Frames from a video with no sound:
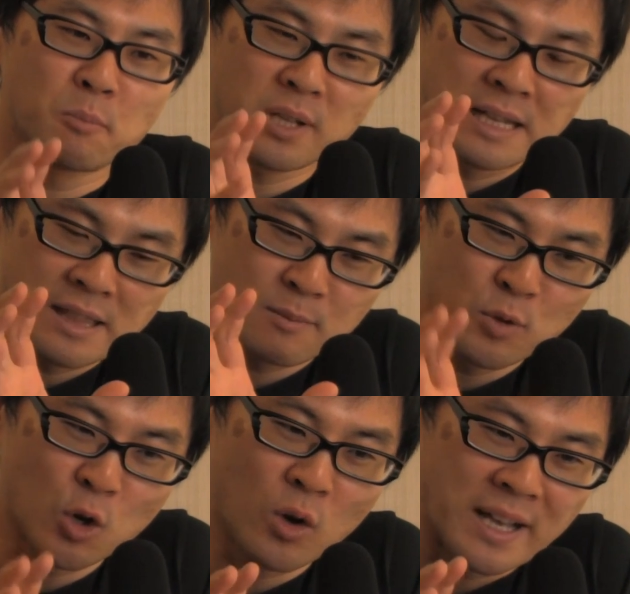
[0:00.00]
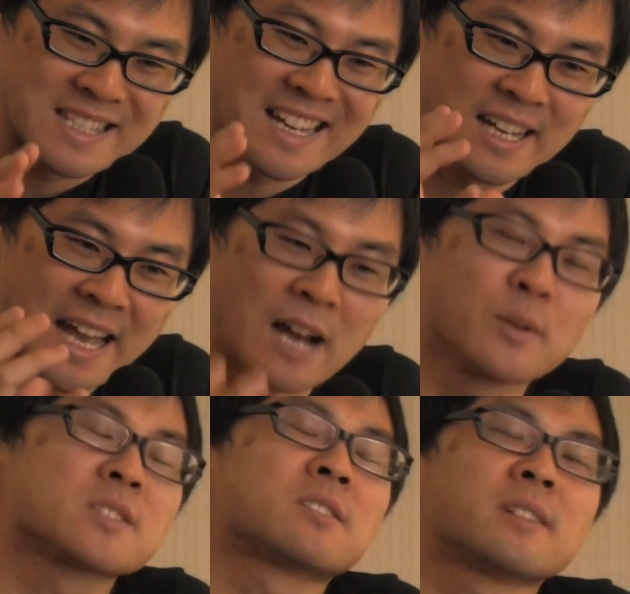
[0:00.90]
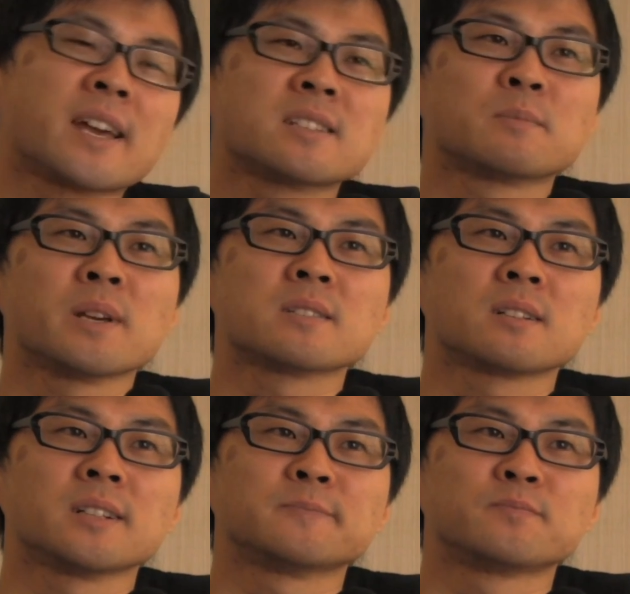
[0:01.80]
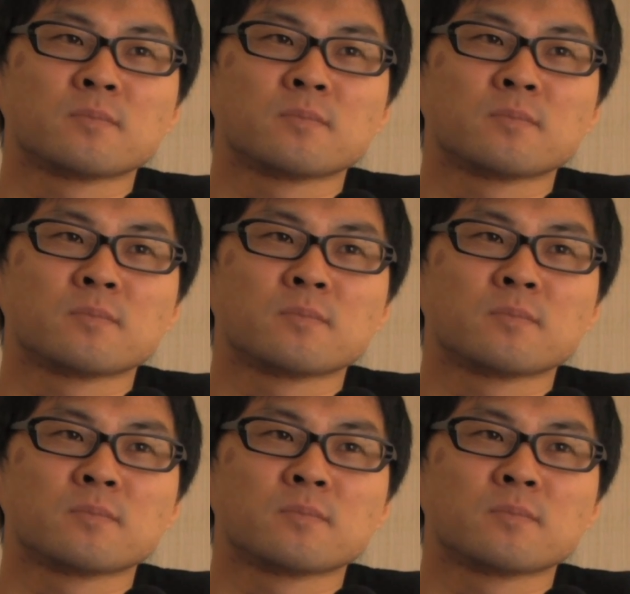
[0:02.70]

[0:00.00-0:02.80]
but let them know exactly how it's created, basically.